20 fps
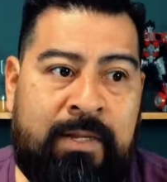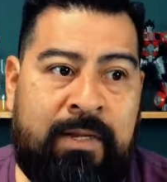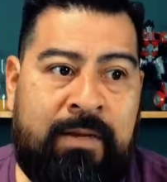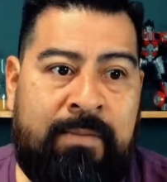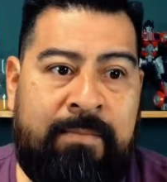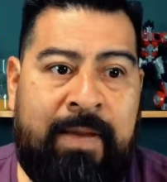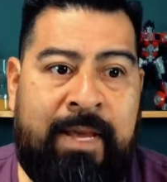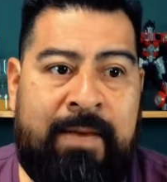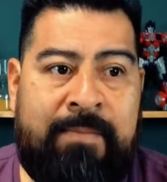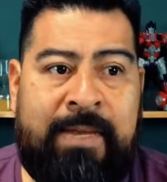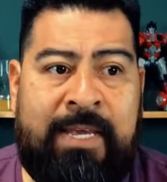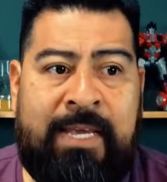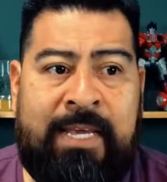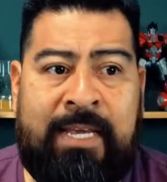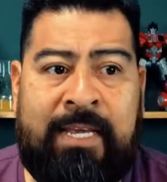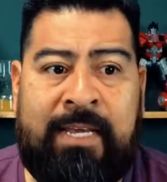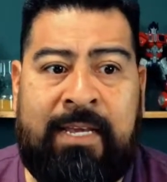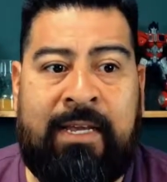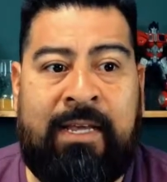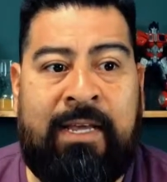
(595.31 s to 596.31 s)

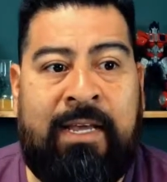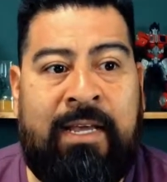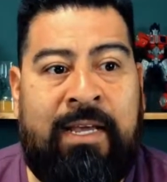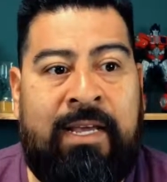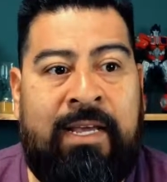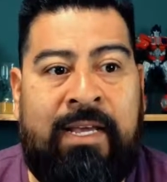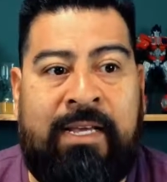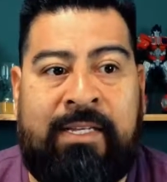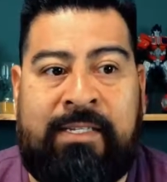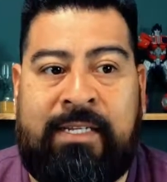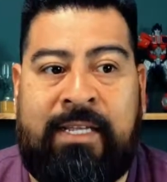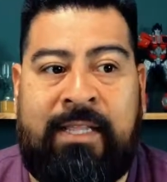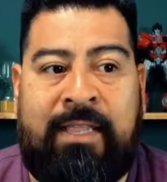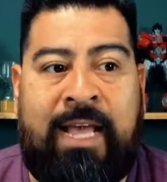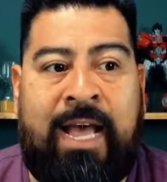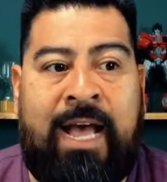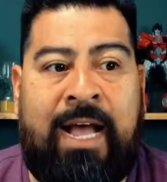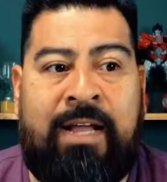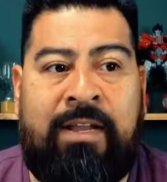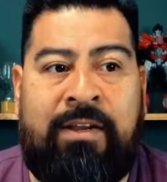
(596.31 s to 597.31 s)
Maybe Is it
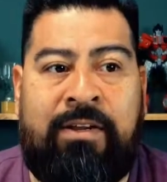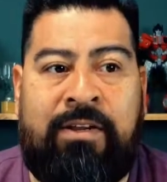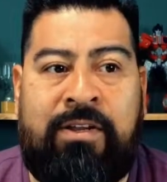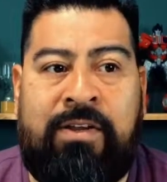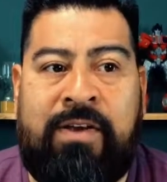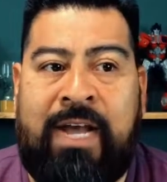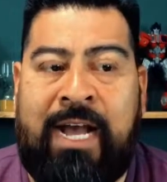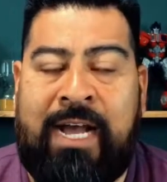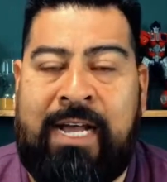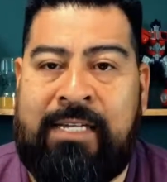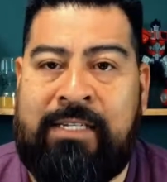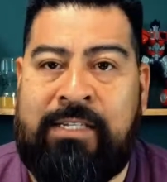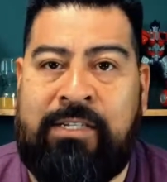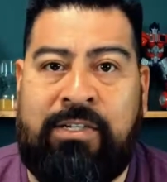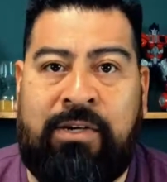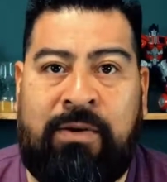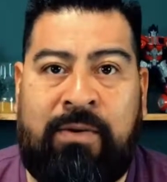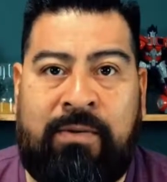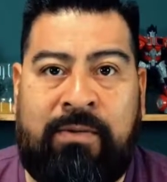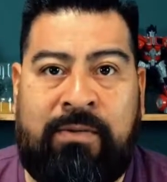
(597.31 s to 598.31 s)
that you guys
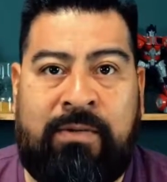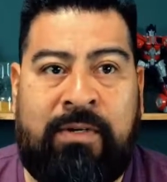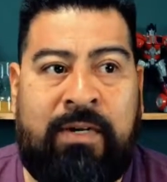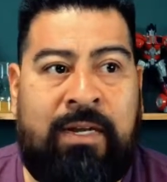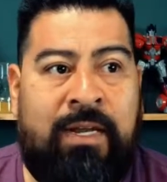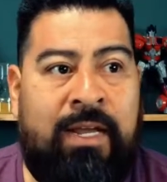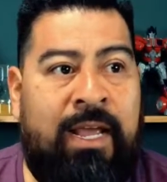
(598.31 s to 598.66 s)
don't